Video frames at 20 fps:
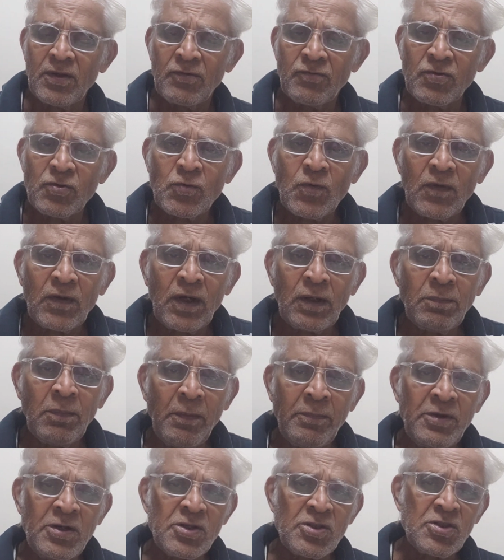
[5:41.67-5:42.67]

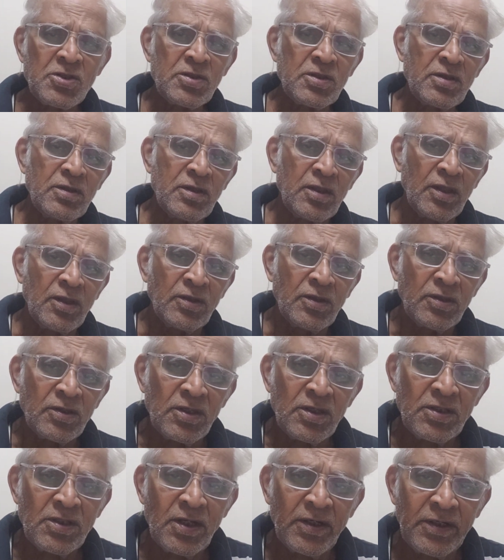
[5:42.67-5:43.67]
Vishwakarma means
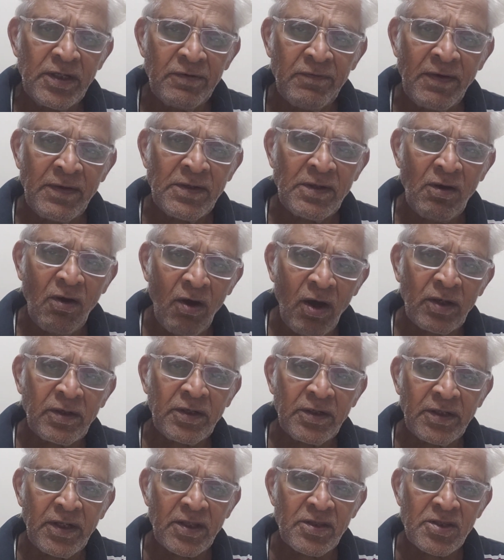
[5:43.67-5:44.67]
he is the divine
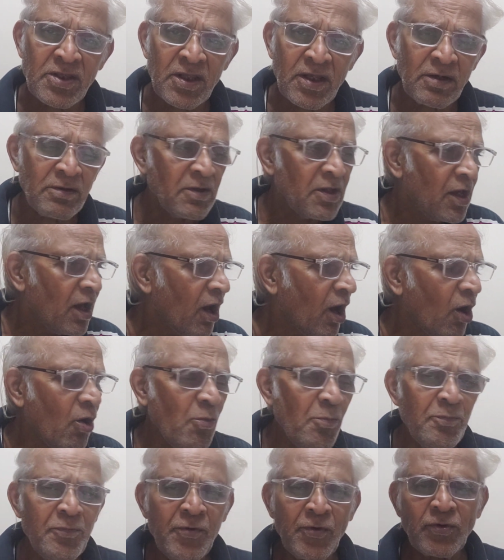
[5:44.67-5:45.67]
architecture. How
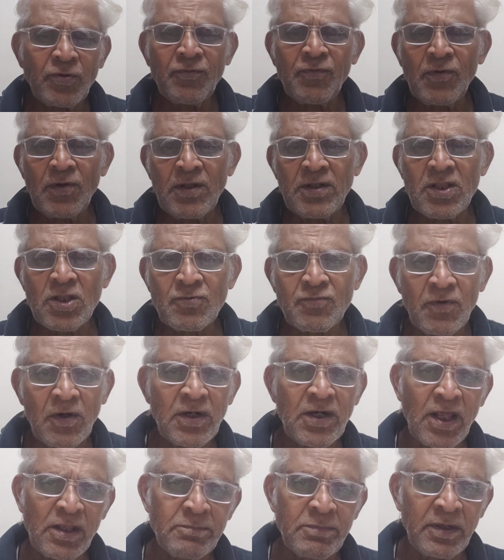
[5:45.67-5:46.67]
beautifully this
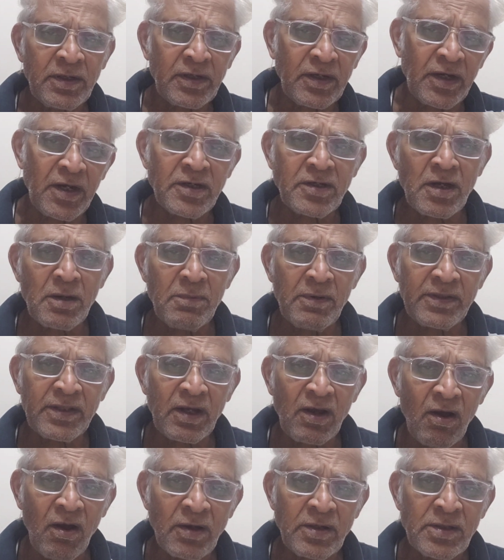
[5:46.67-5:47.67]
world has been created by the
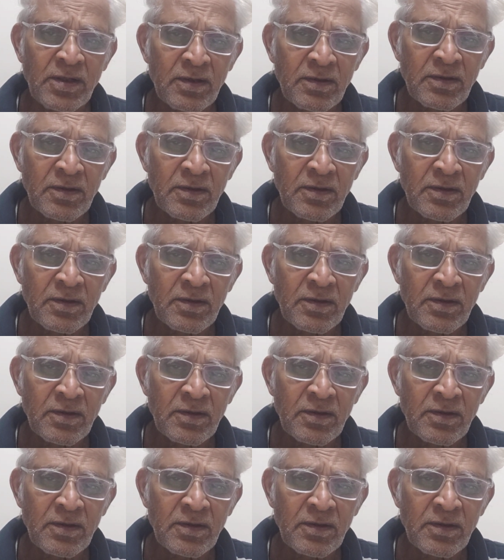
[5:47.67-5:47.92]
God.